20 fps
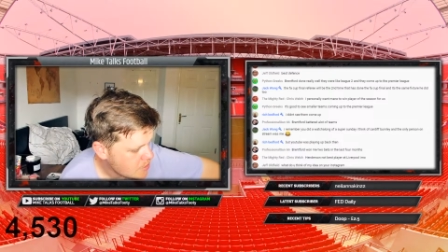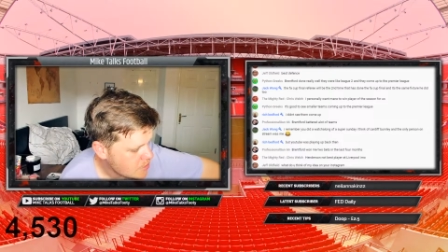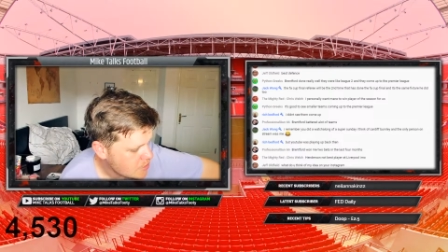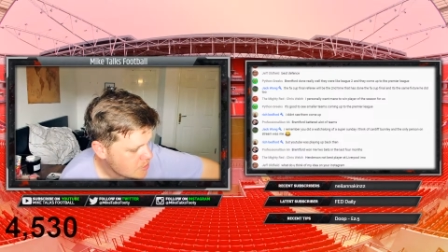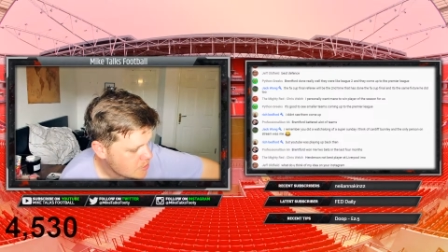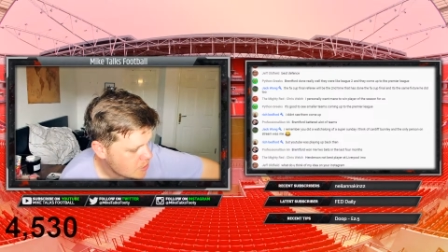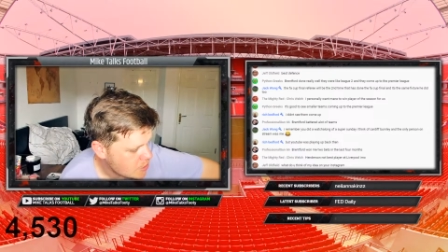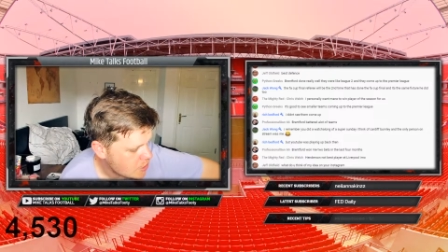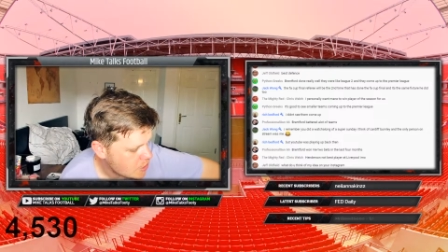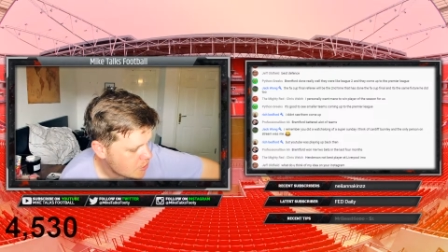
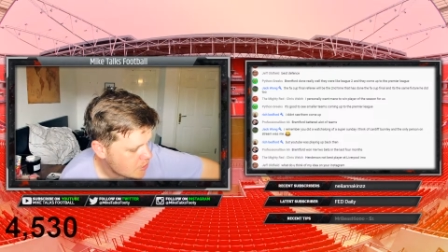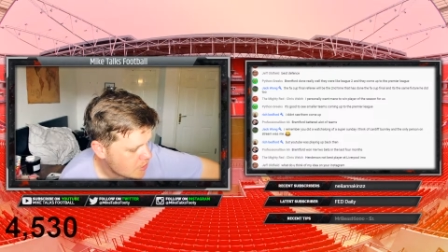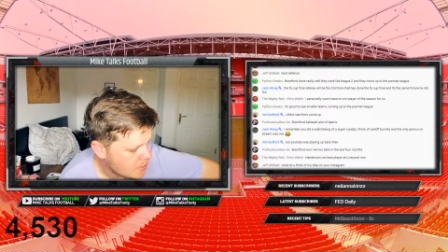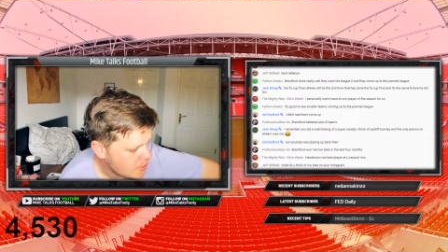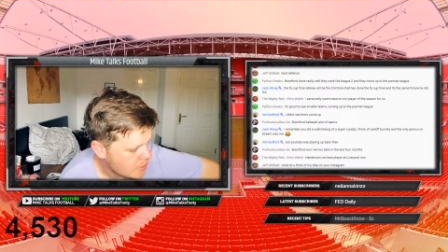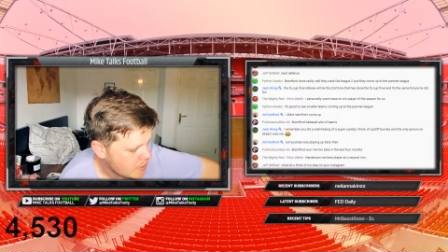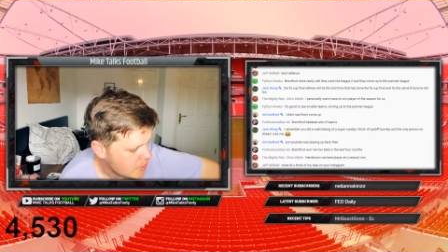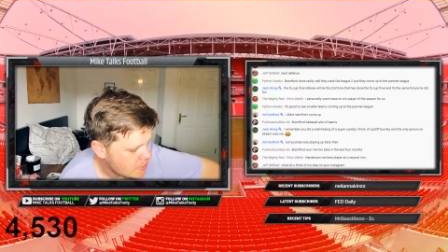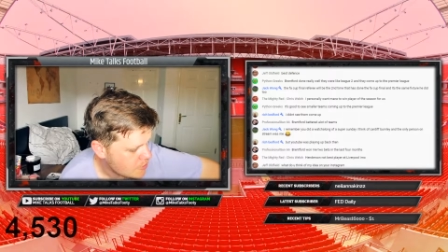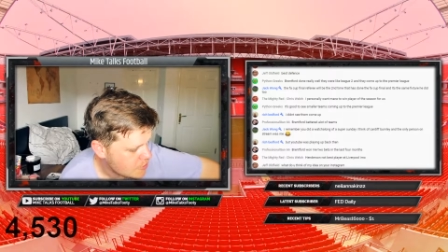So
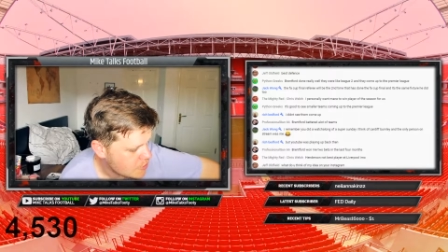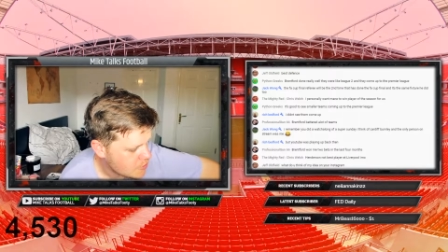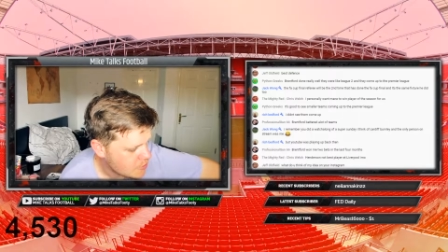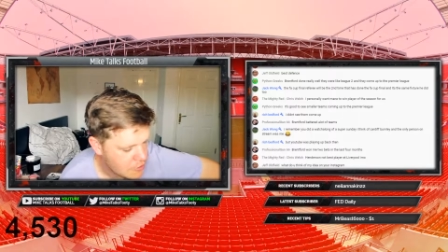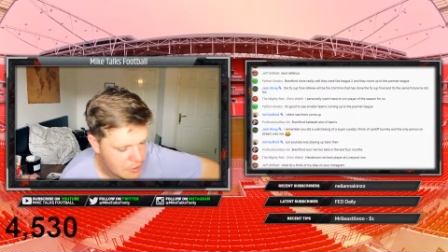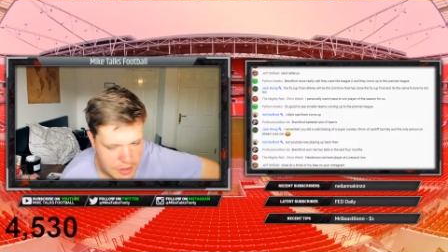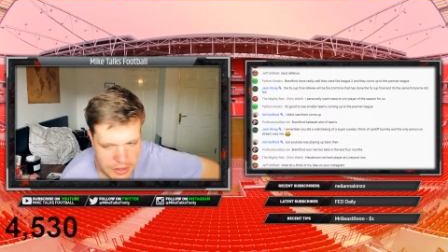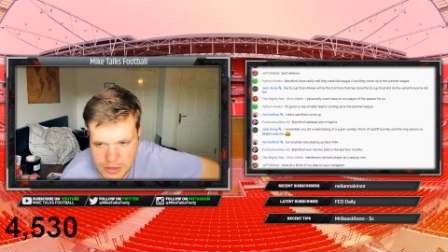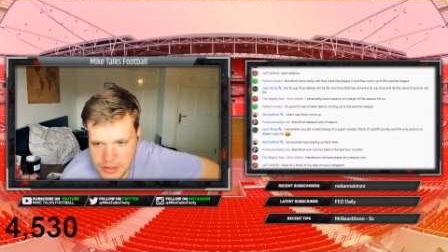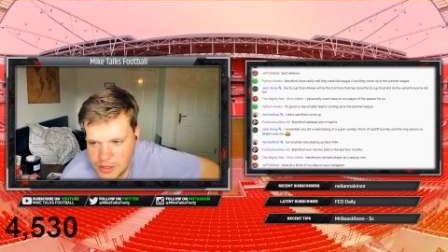yeah, feel
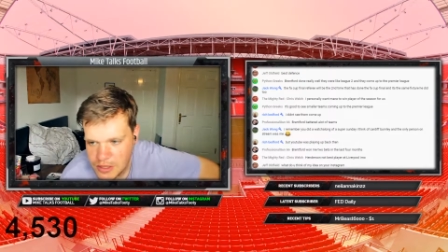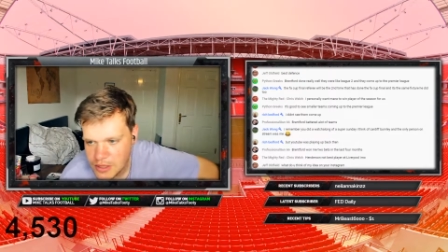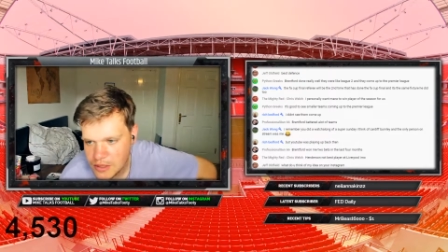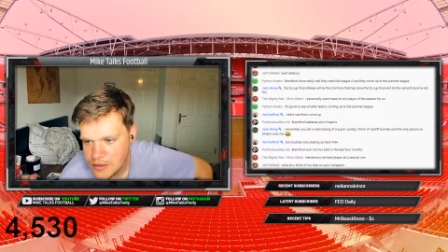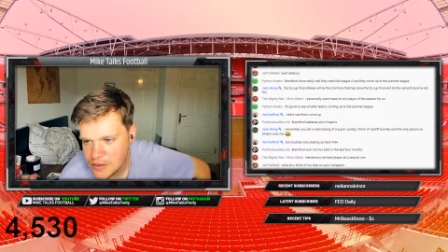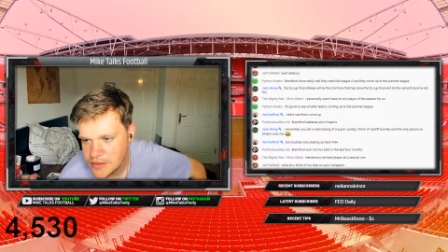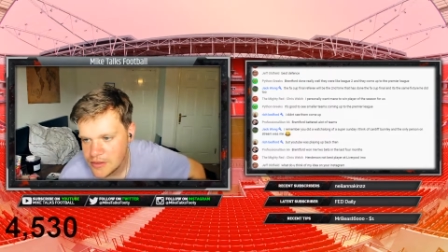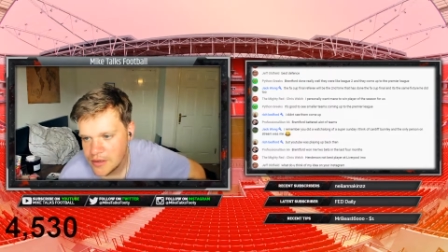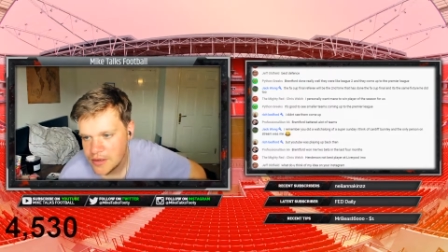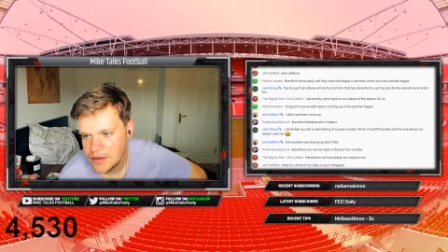free to
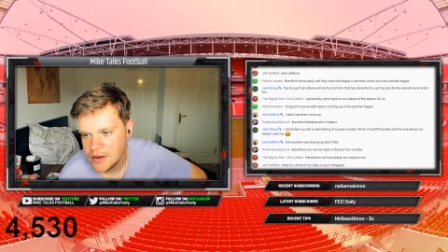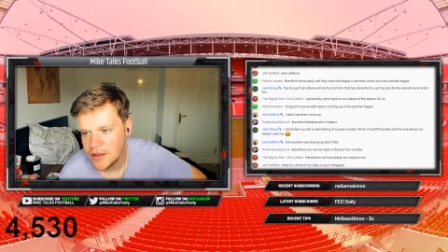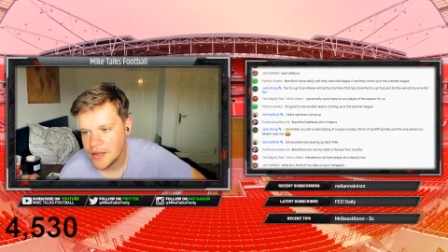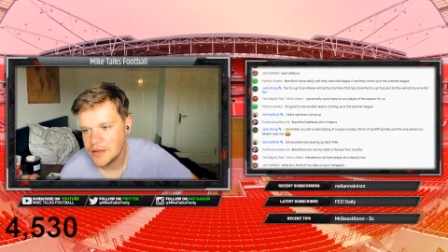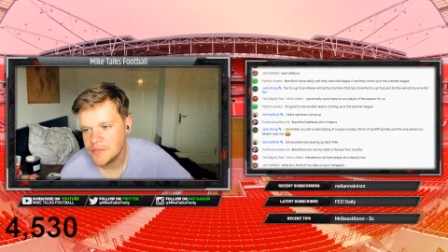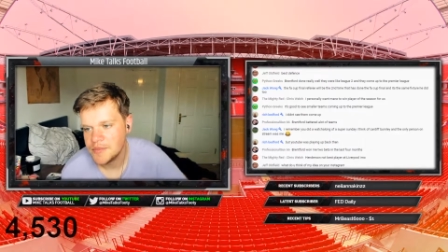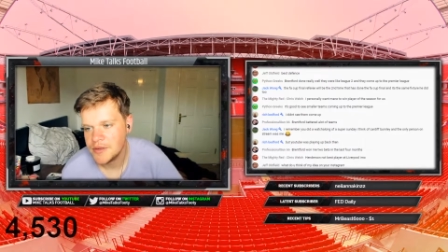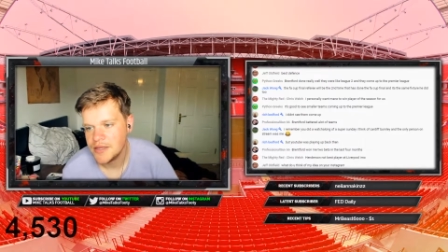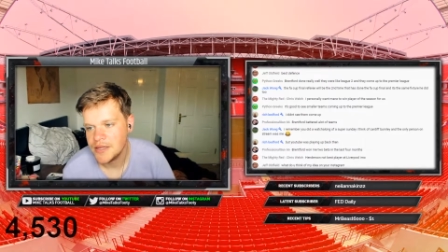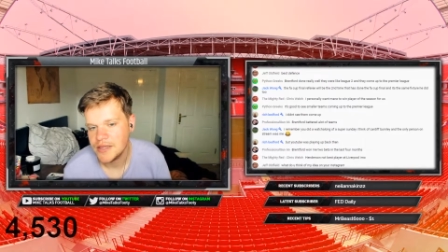
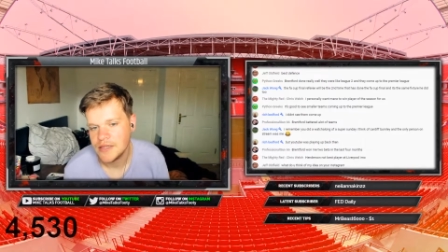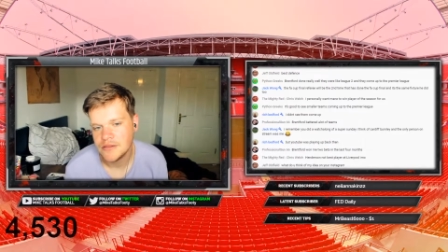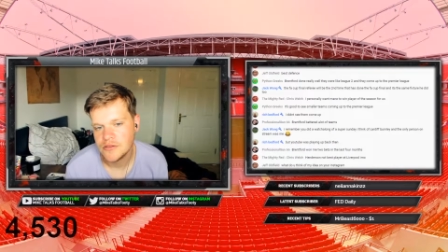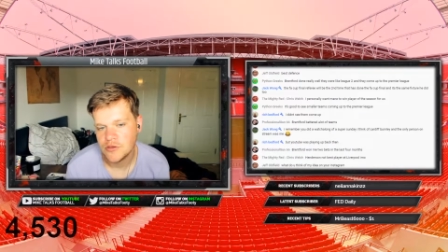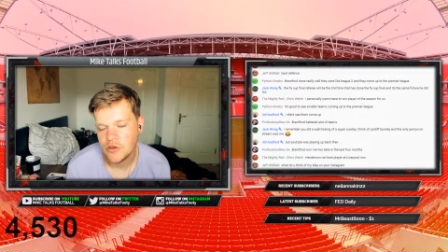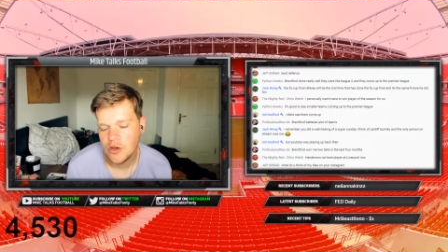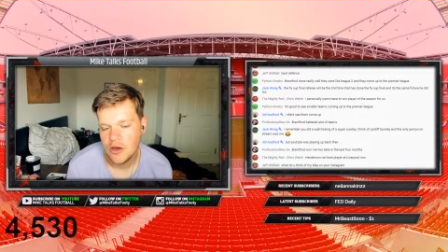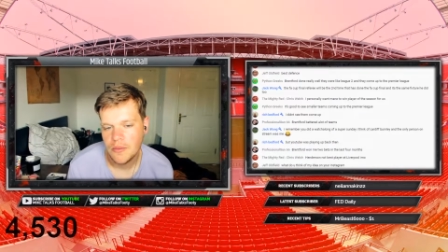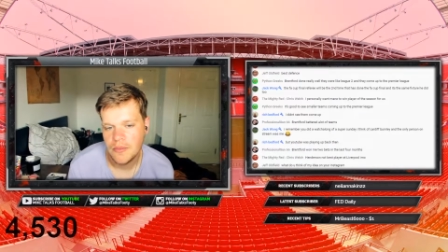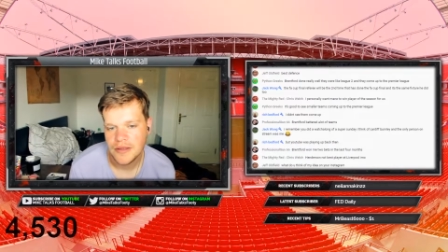enlighten me in the
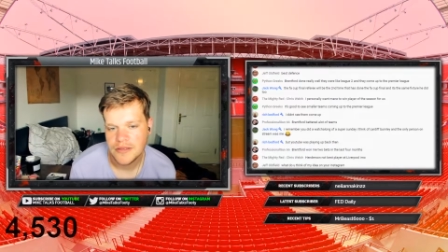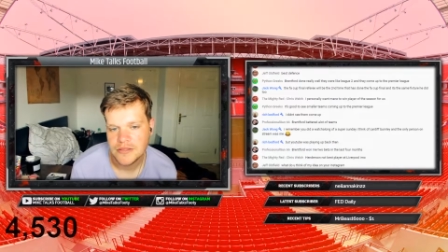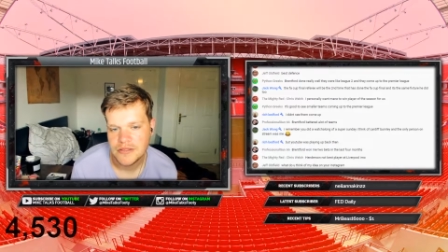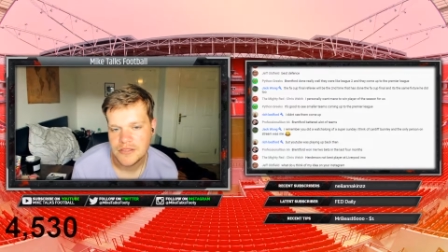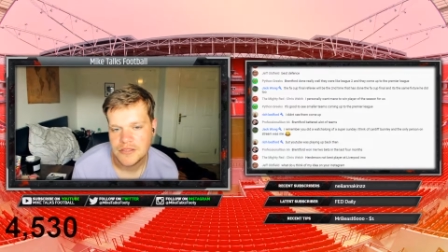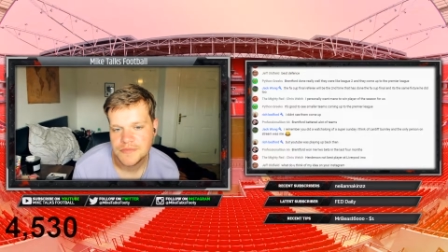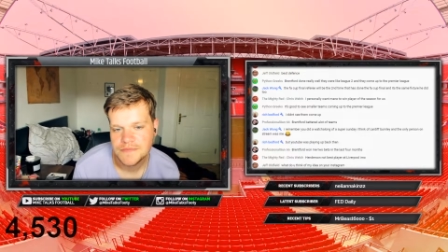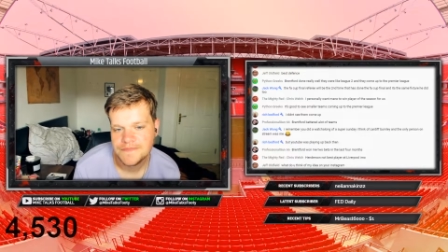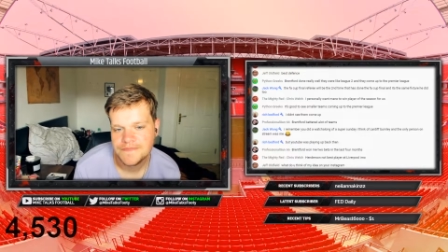comments.